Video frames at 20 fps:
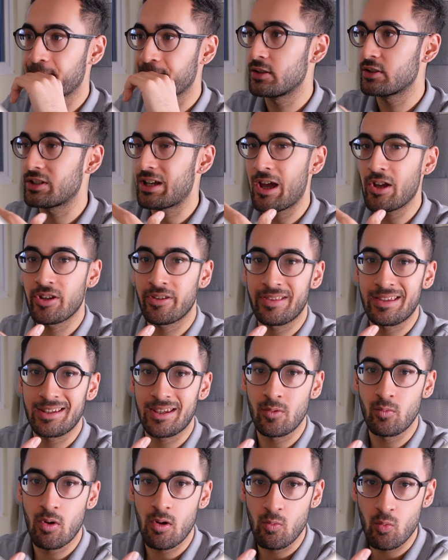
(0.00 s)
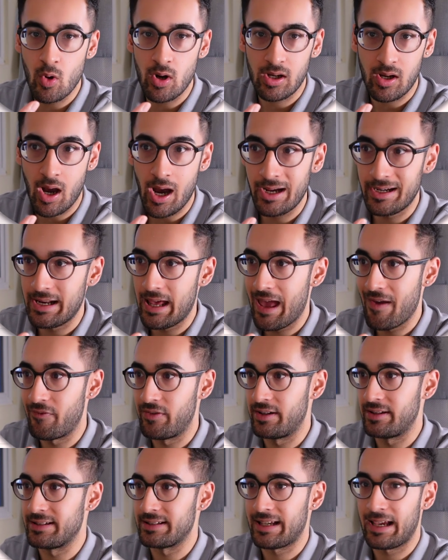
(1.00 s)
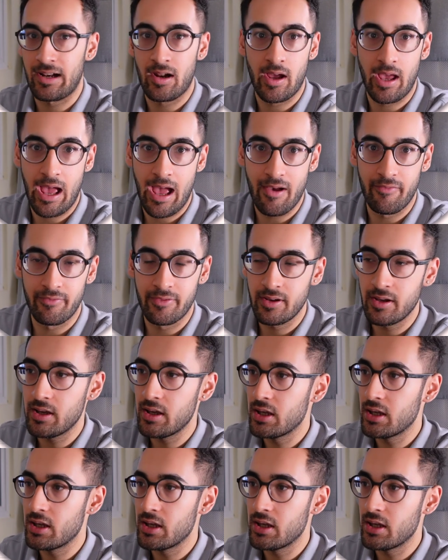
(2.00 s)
So now you're thinking, well, what kind of evidence can I have?